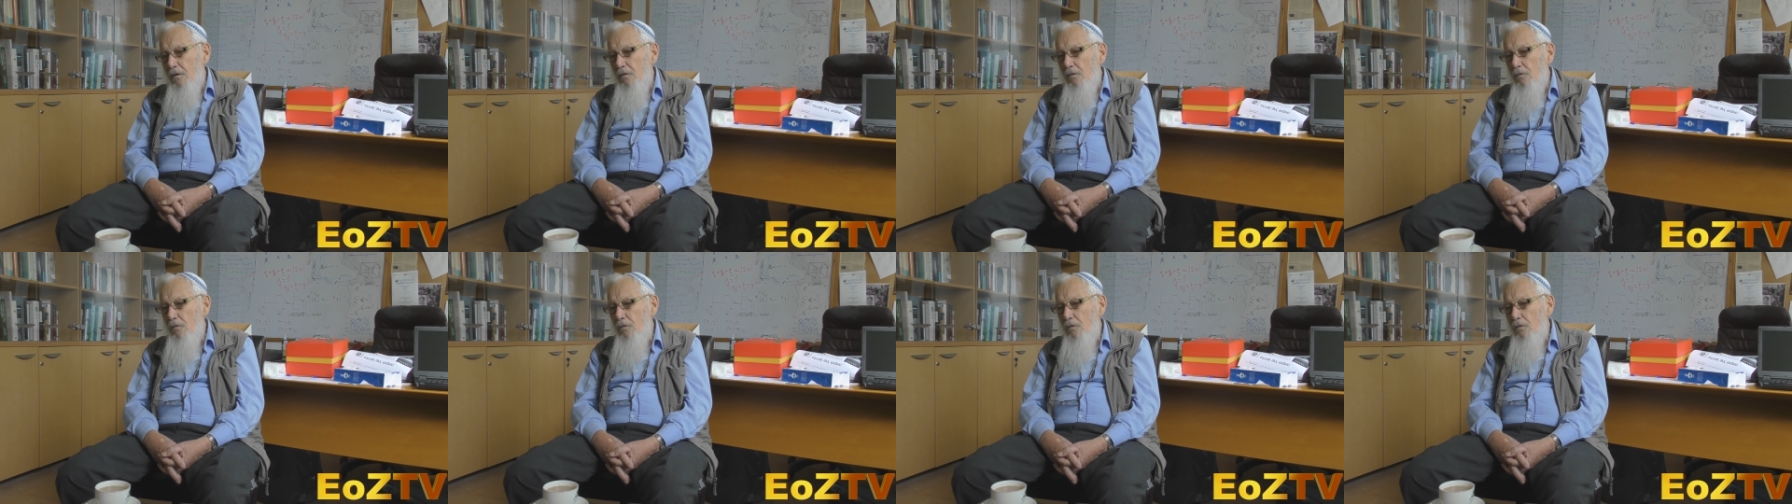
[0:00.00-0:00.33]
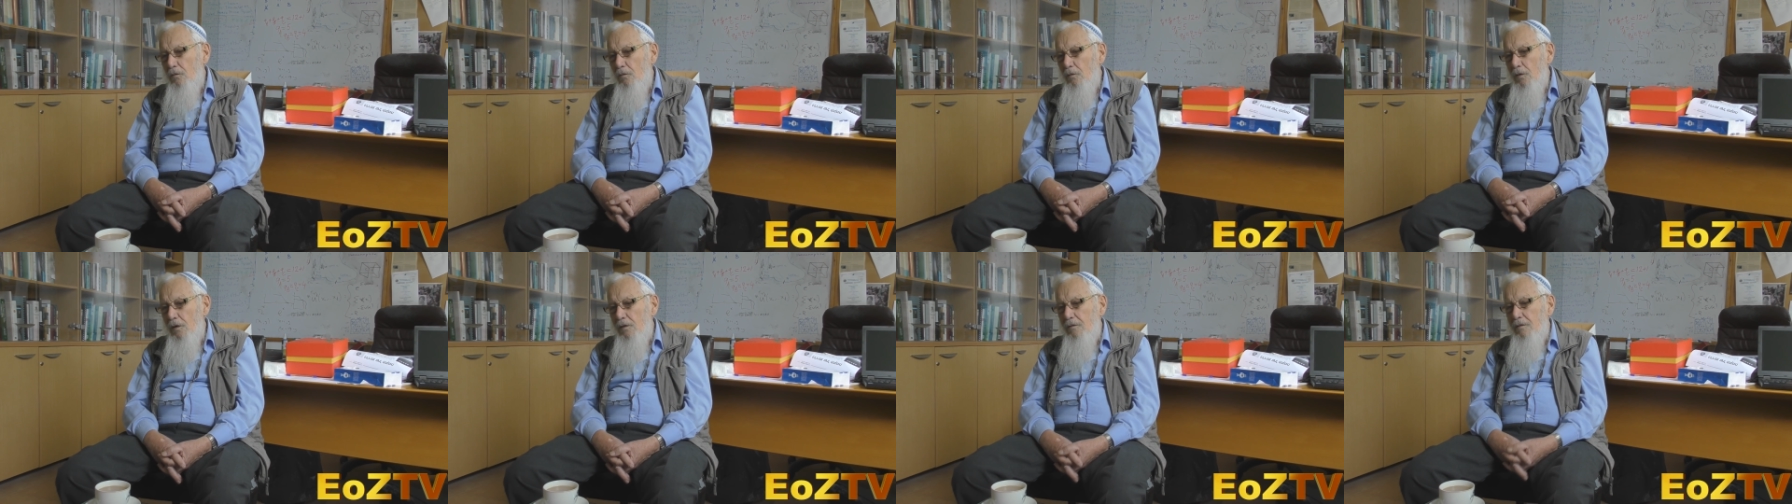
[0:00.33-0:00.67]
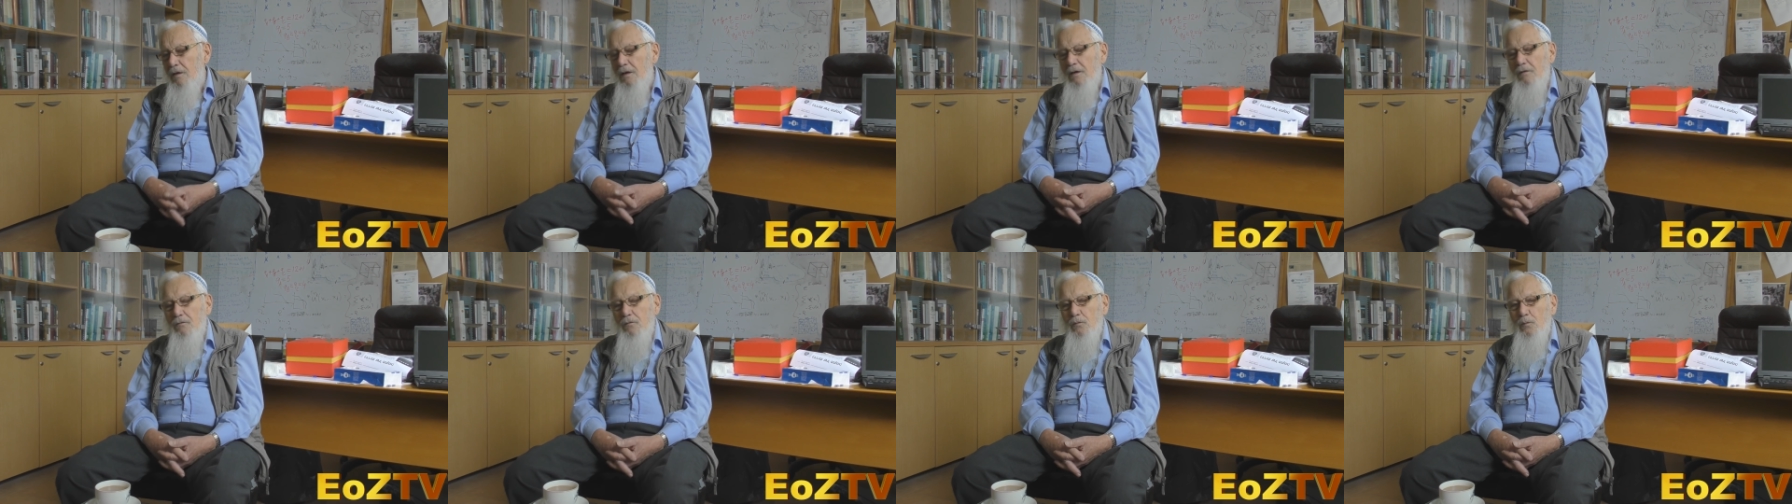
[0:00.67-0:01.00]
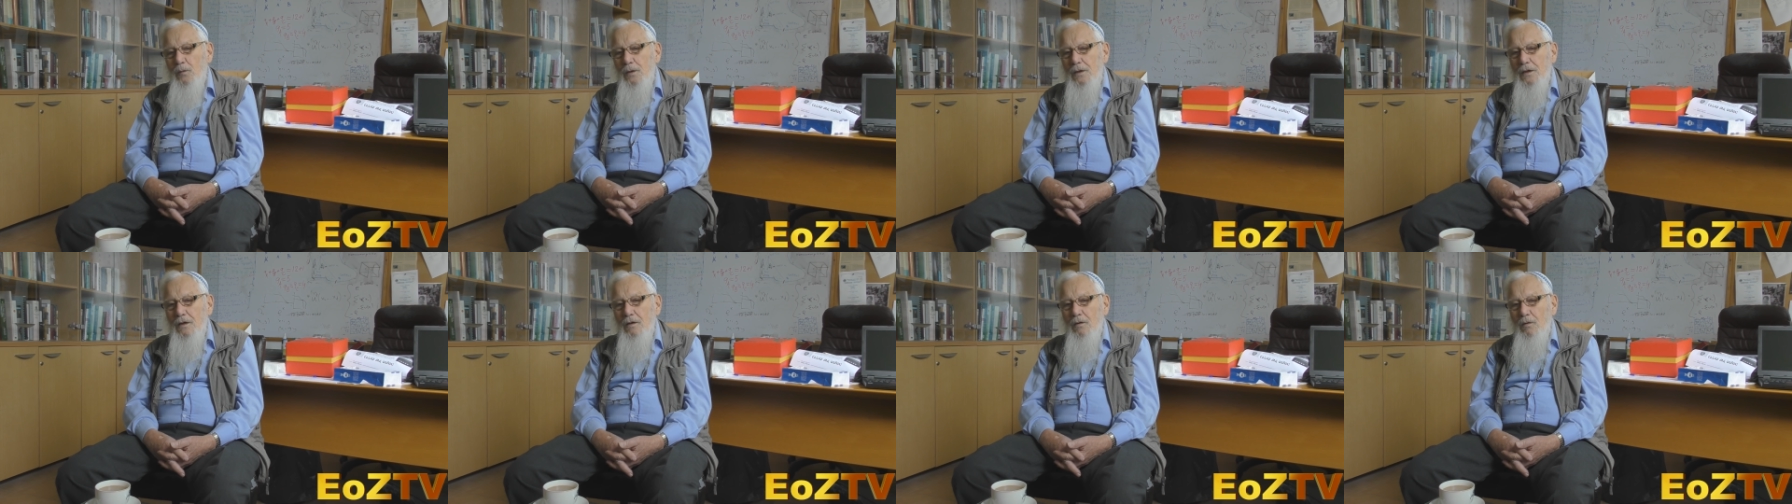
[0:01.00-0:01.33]
you can always,
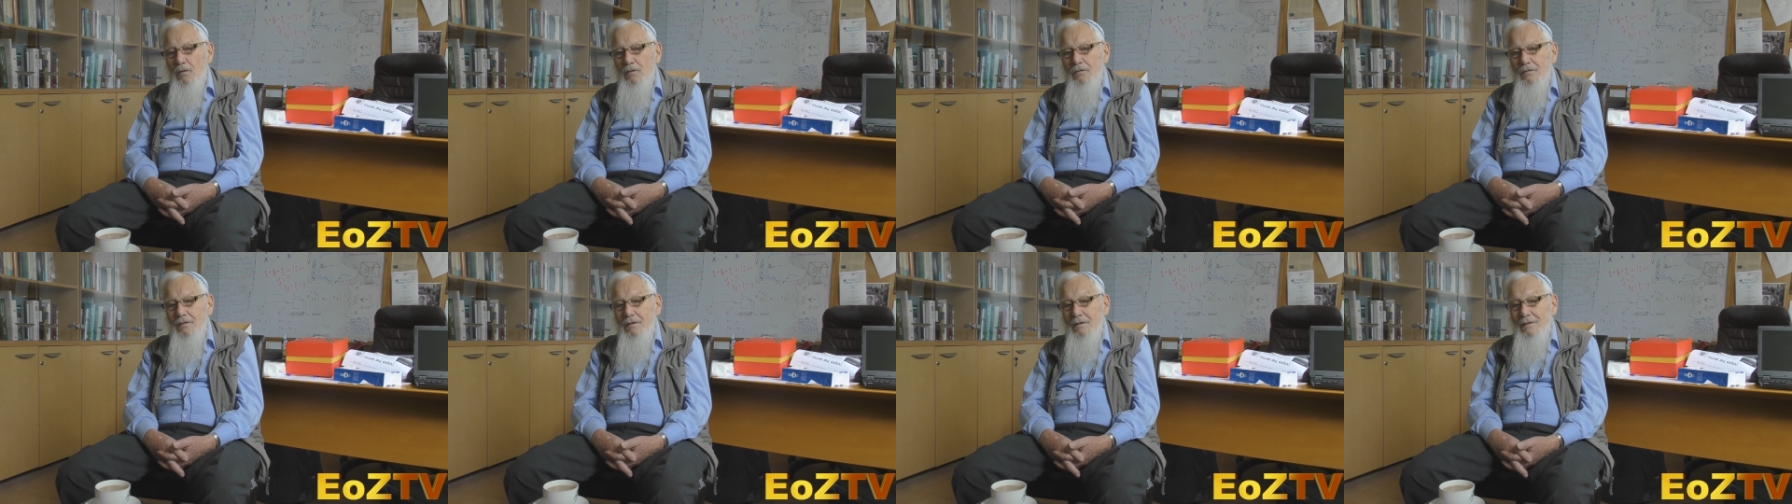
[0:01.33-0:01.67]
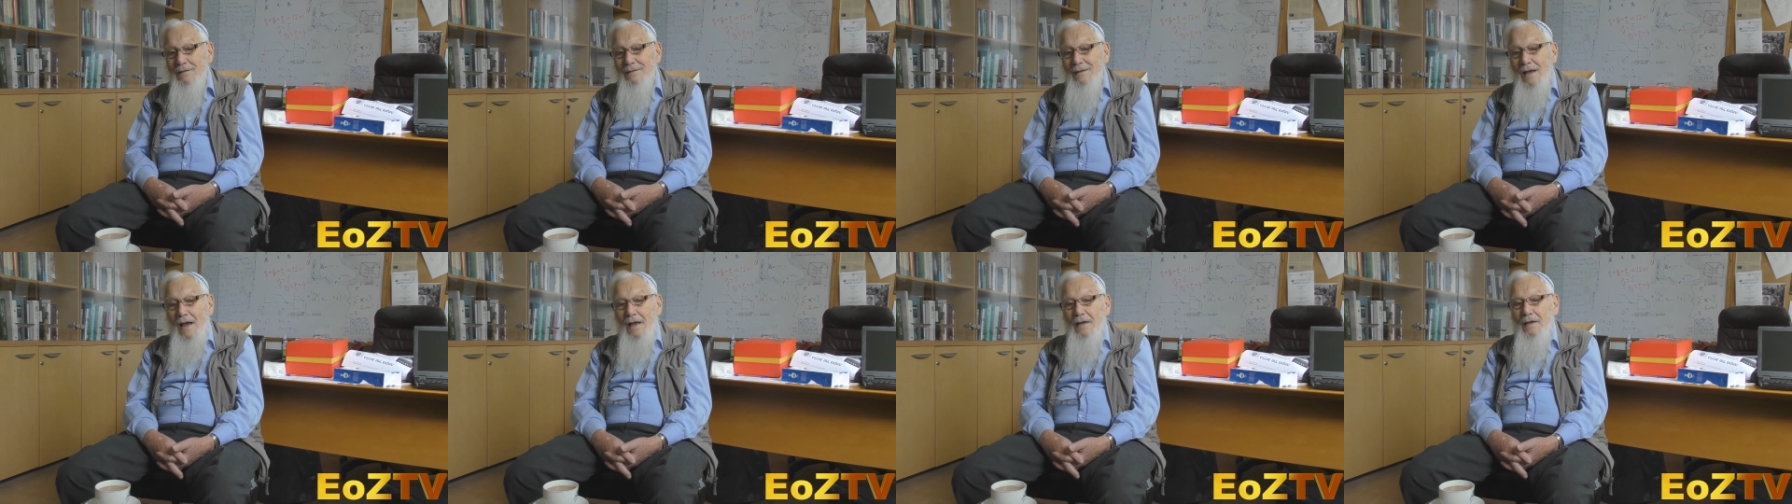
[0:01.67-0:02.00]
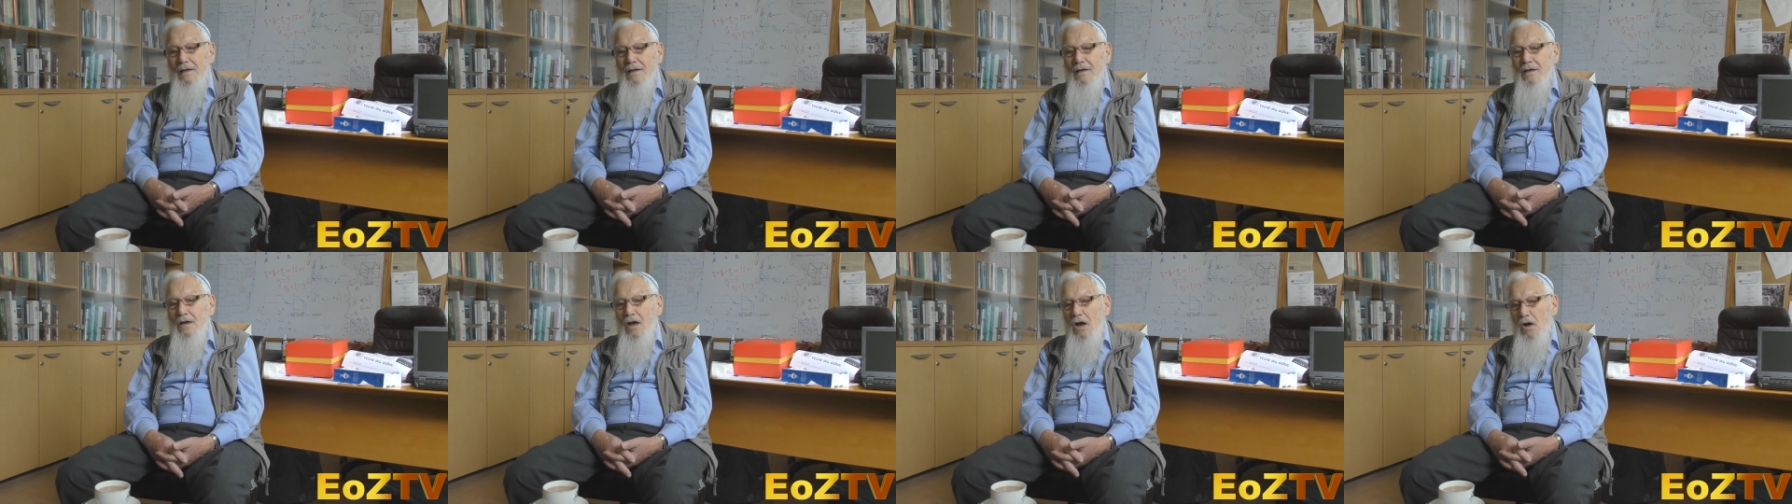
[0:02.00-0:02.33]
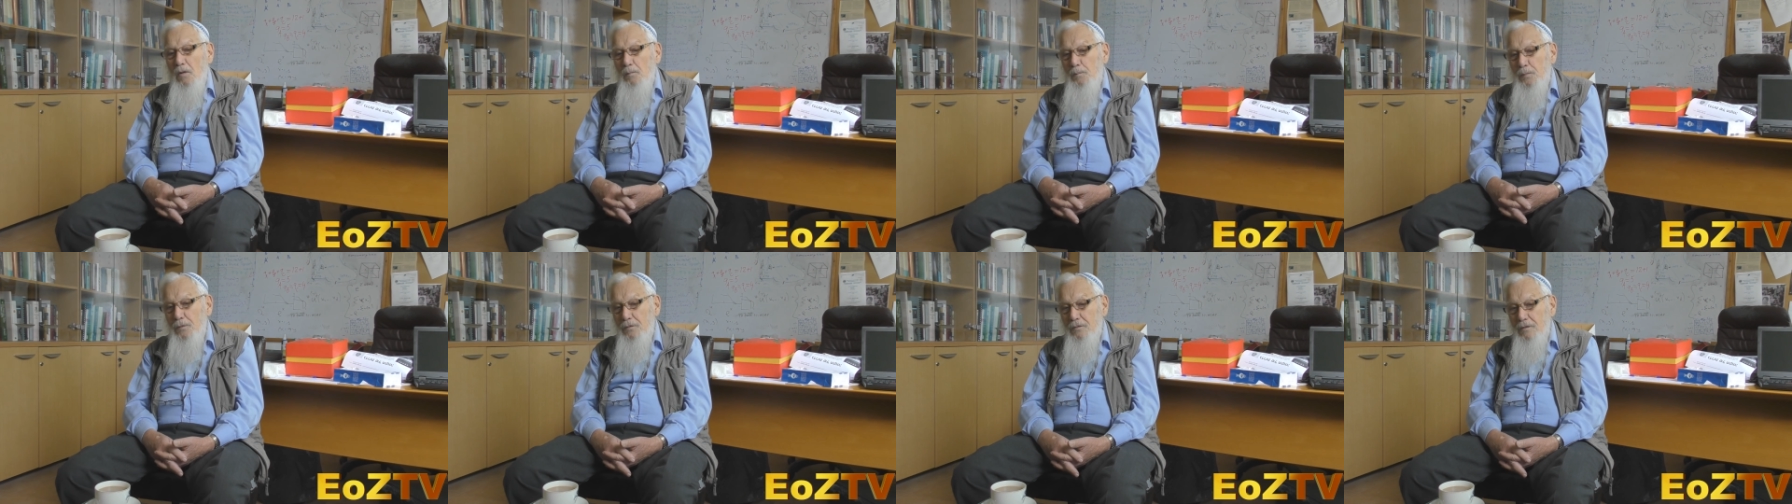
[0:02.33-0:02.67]
even when the goals are entirely
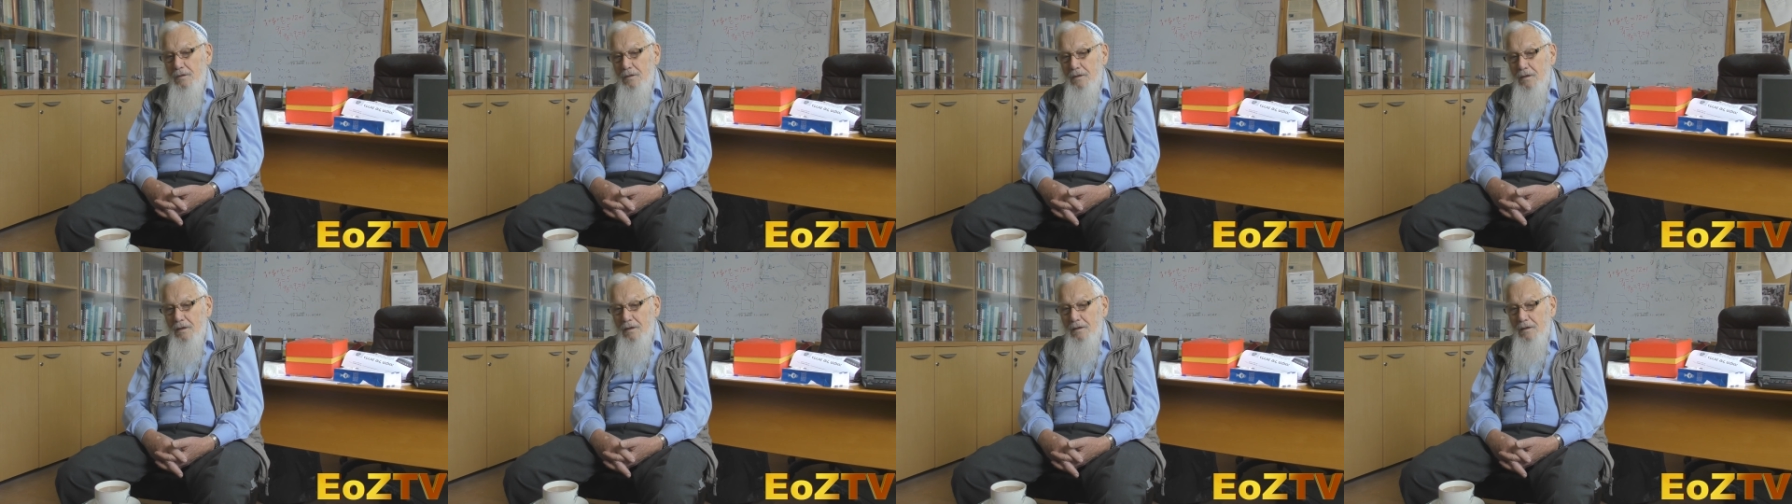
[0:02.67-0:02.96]
opposite,